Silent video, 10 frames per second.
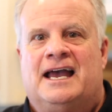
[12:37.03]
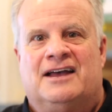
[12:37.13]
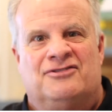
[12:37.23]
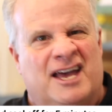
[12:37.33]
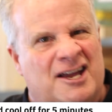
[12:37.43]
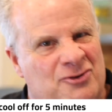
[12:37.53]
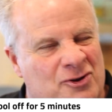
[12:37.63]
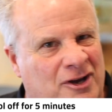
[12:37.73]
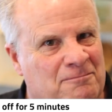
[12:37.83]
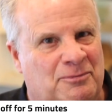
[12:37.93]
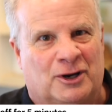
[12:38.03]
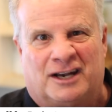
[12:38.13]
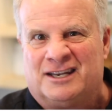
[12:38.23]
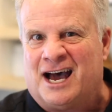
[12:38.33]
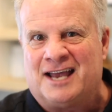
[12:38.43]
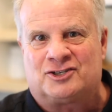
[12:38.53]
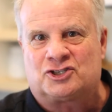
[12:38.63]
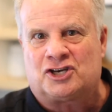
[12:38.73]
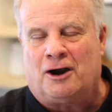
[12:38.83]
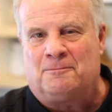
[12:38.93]
And then you can put a nice
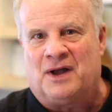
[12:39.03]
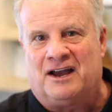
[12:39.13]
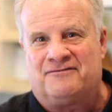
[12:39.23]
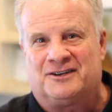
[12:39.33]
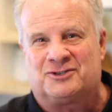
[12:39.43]
sharp knife